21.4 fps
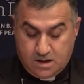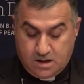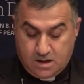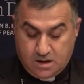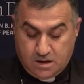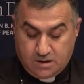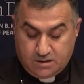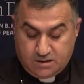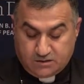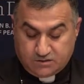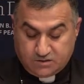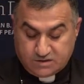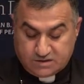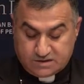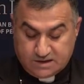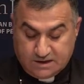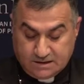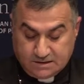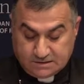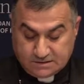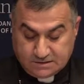In the
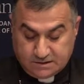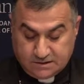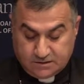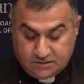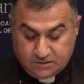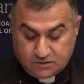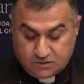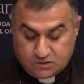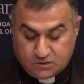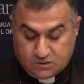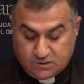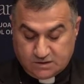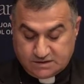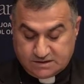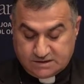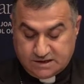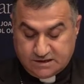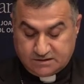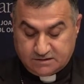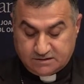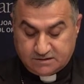resulting
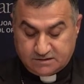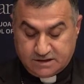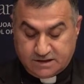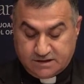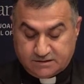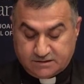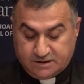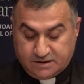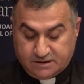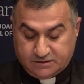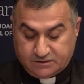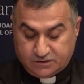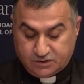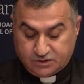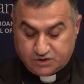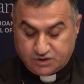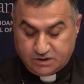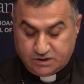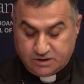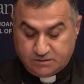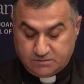totalitarian
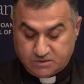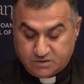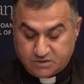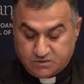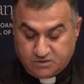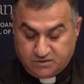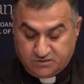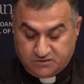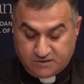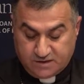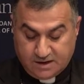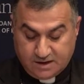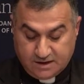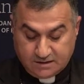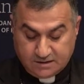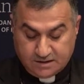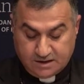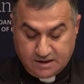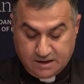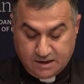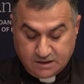regimes, we find
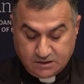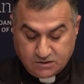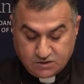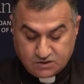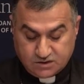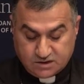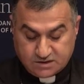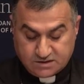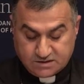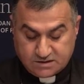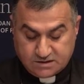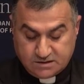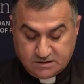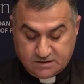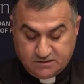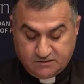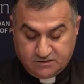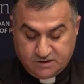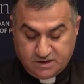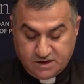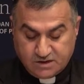unjust
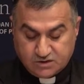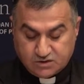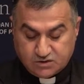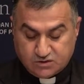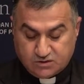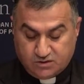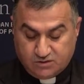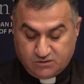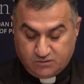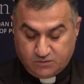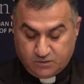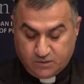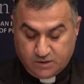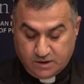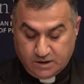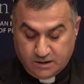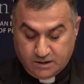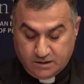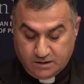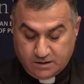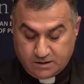deviation of
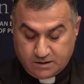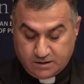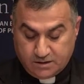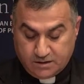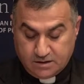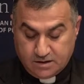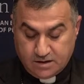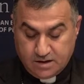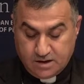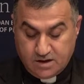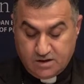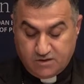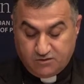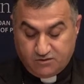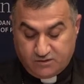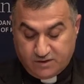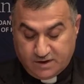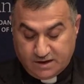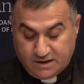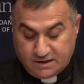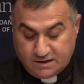wealth,
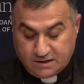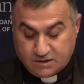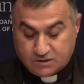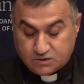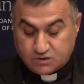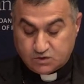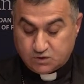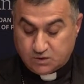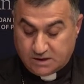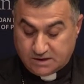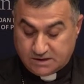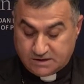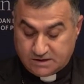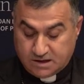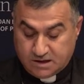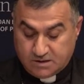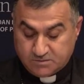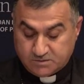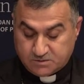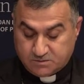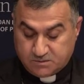failure to
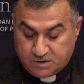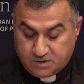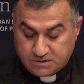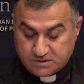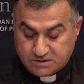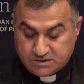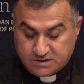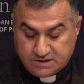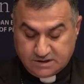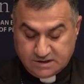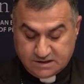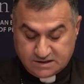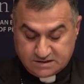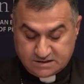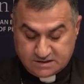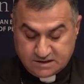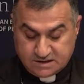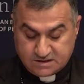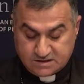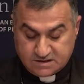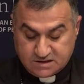adopt modern and
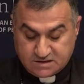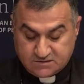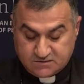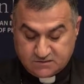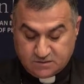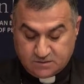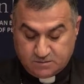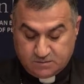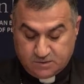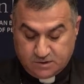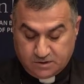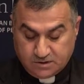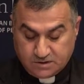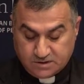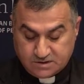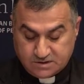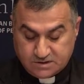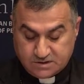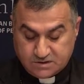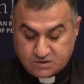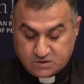successful
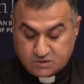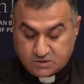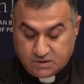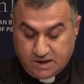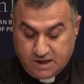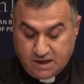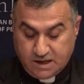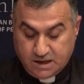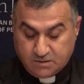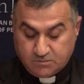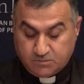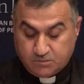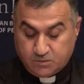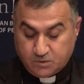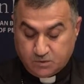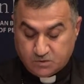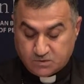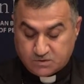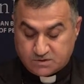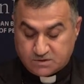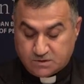policies to help
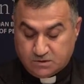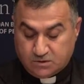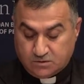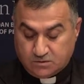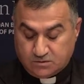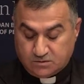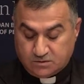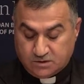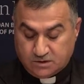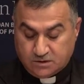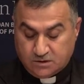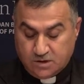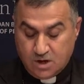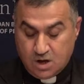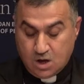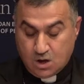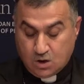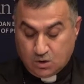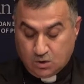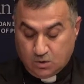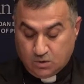boost
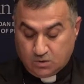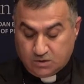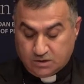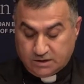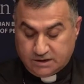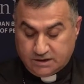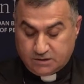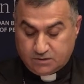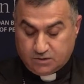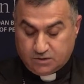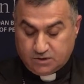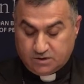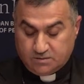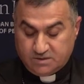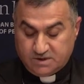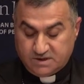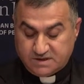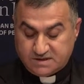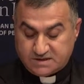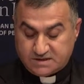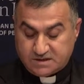local
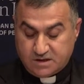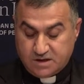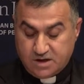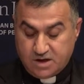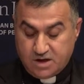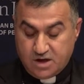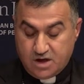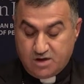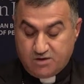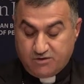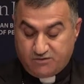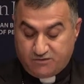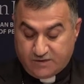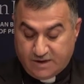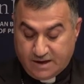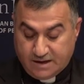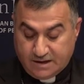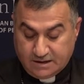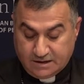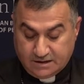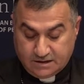economies,
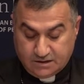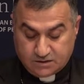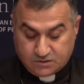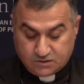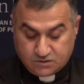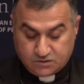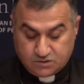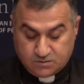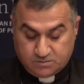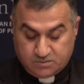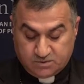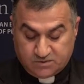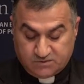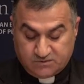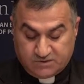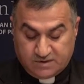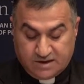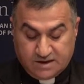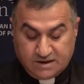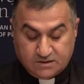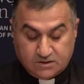failure to
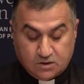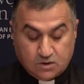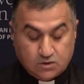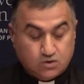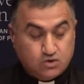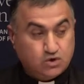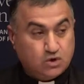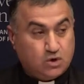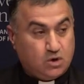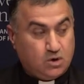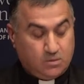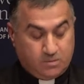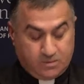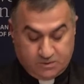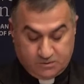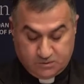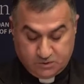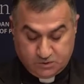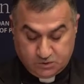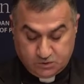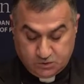provide job
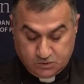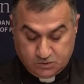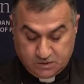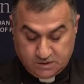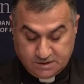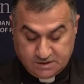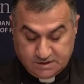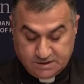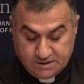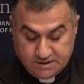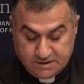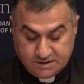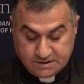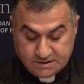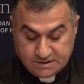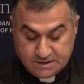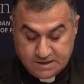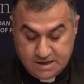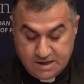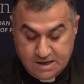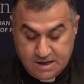
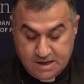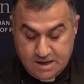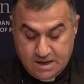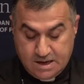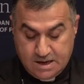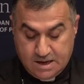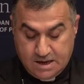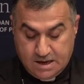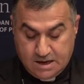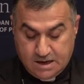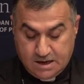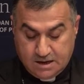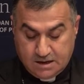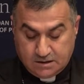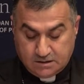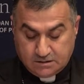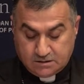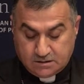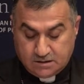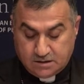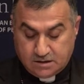opportunities,
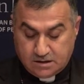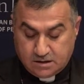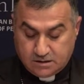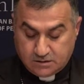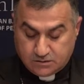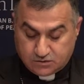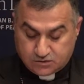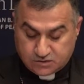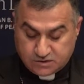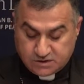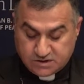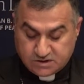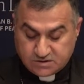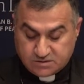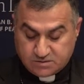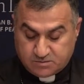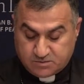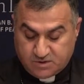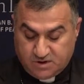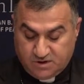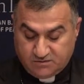and entrenched
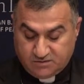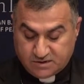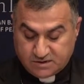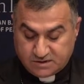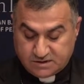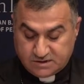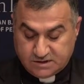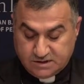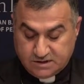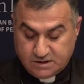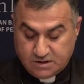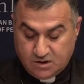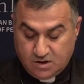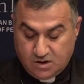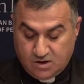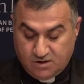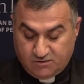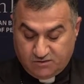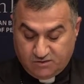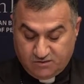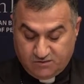poverty
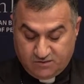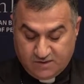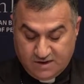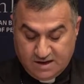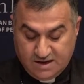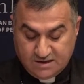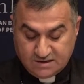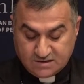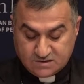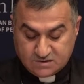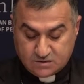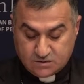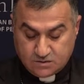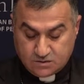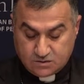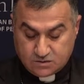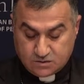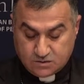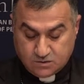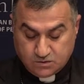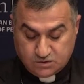of a vast
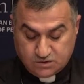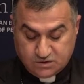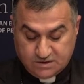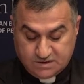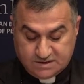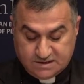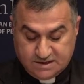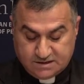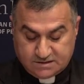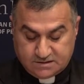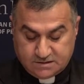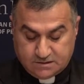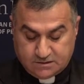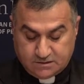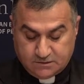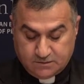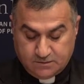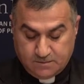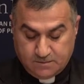social sector.